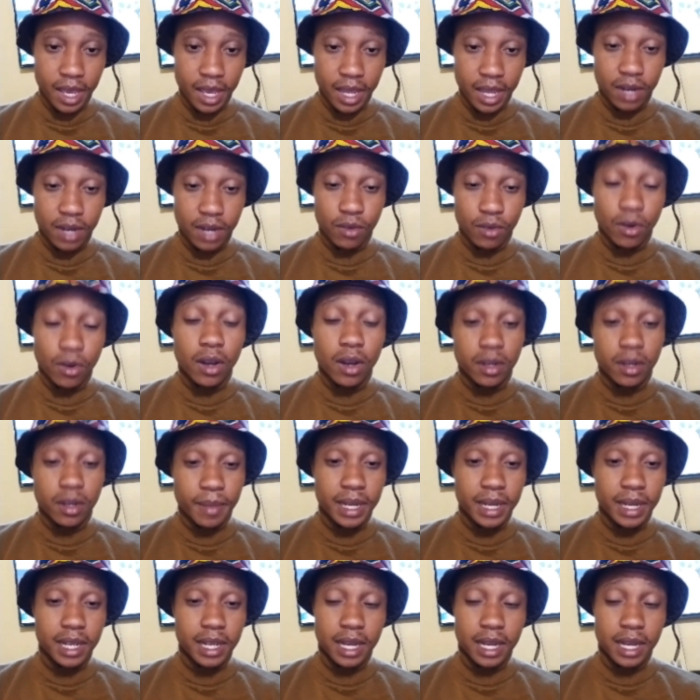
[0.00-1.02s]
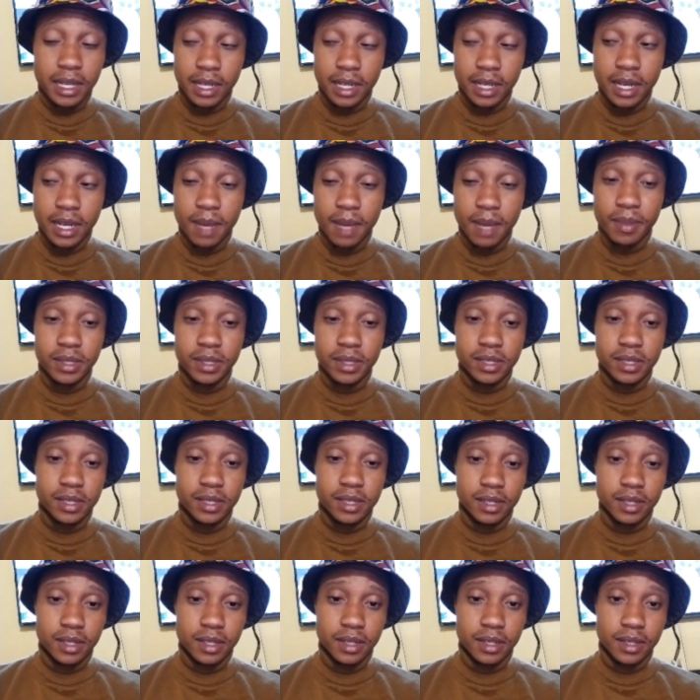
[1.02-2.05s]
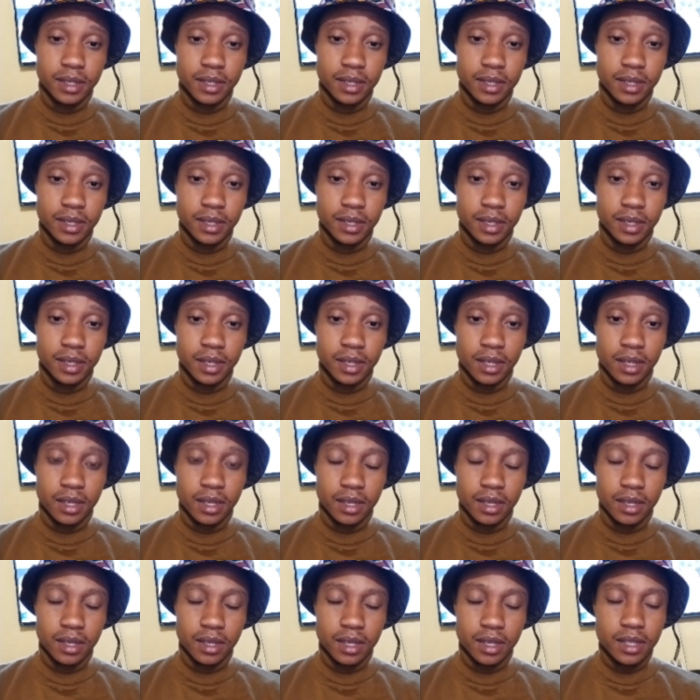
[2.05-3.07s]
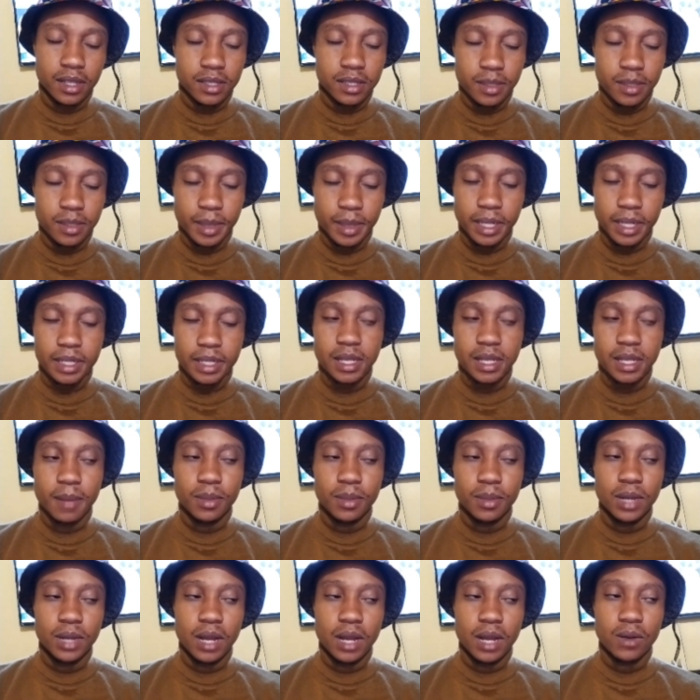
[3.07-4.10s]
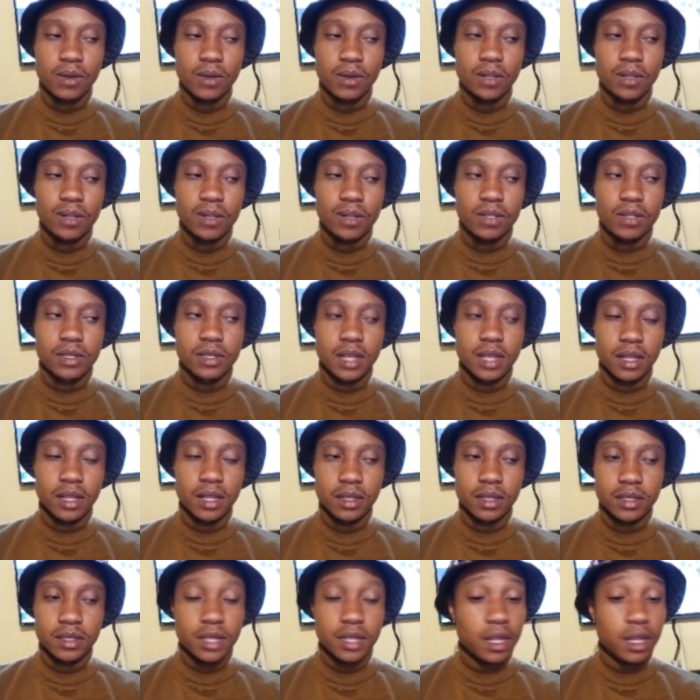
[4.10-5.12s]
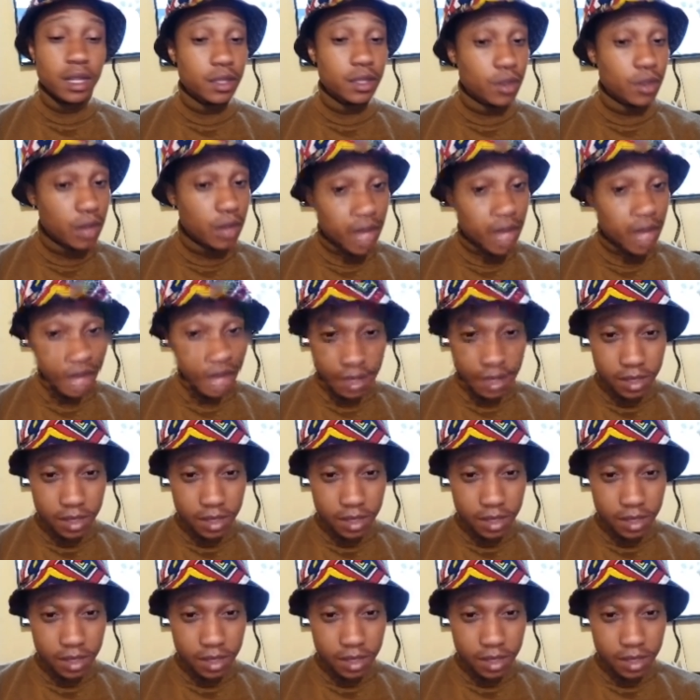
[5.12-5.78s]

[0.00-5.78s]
And automatically it happens. Typical example, I always tell you guys,